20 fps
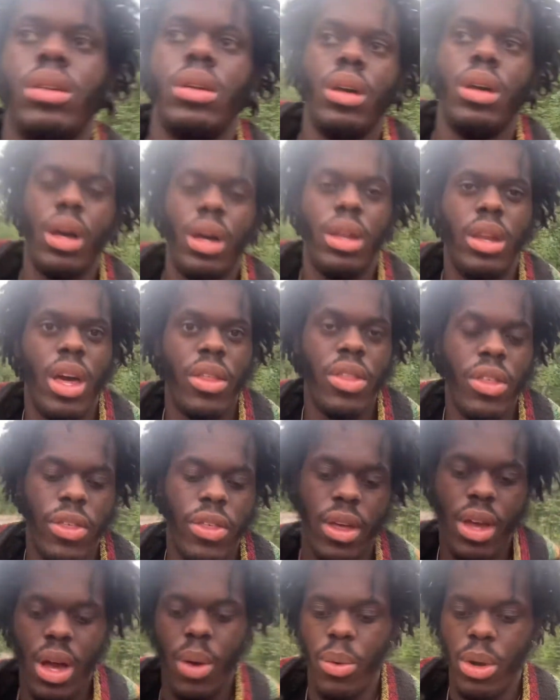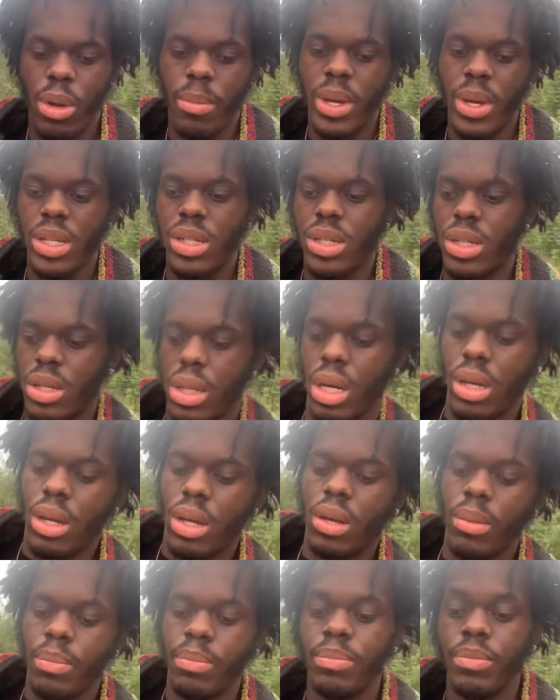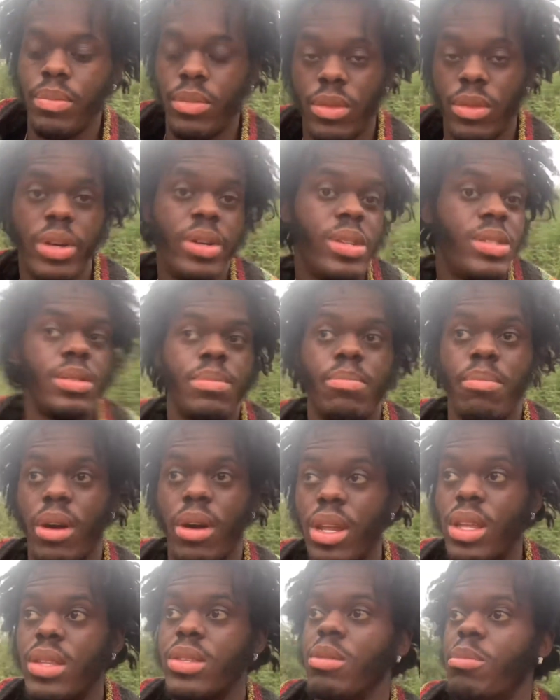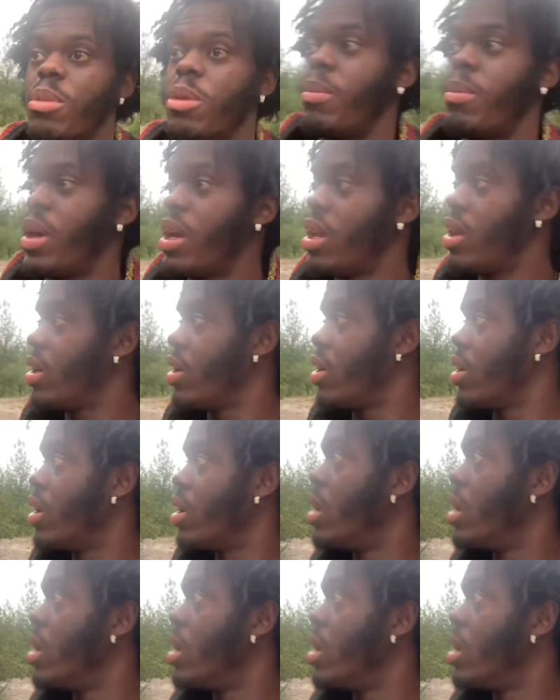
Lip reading: Another thing I want to mention, there's money to be made here.